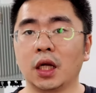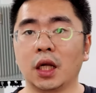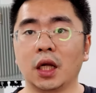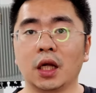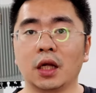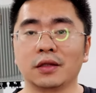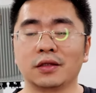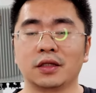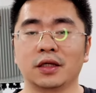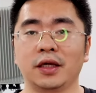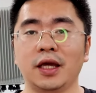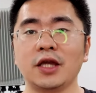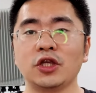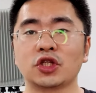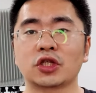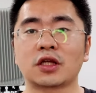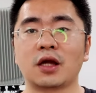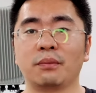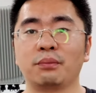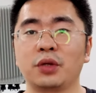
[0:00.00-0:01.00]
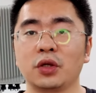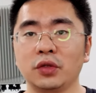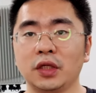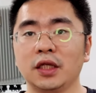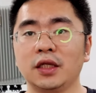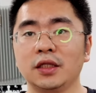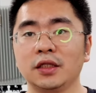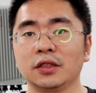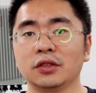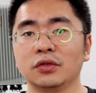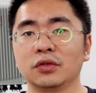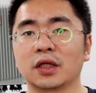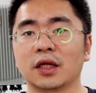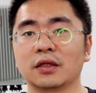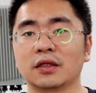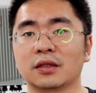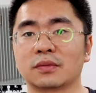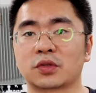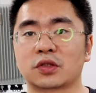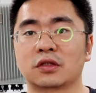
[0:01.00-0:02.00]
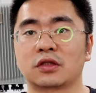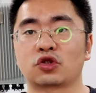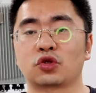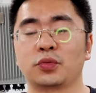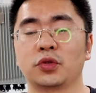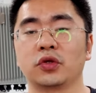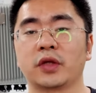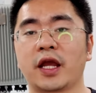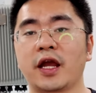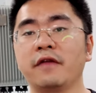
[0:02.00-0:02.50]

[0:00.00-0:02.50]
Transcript: the edge computing, you can distribute